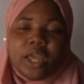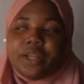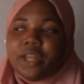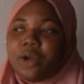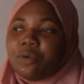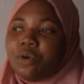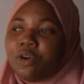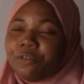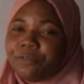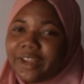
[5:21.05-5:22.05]
Now,
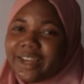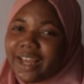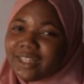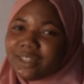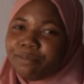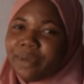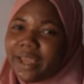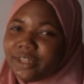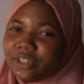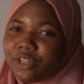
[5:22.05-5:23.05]
feathers,
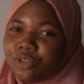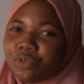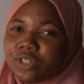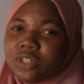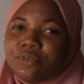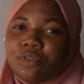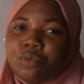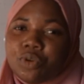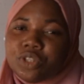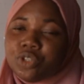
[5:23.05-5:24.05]
bird, they use it for
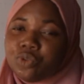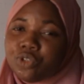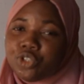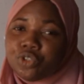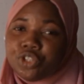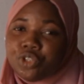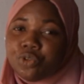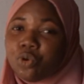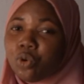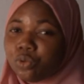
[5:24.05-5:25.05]
what? Insulation in
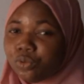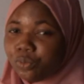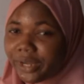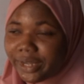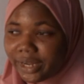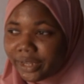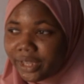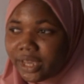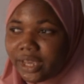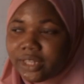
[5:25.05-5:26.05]
cold weather.
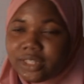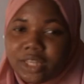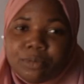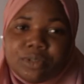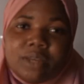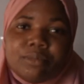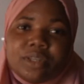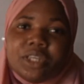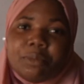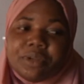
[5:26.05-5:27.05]
It helps them
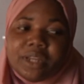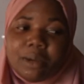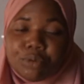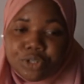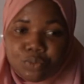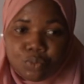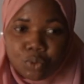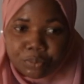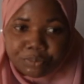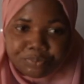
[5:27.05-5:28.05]
in keeping their body
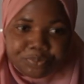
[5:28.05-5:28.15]
warm.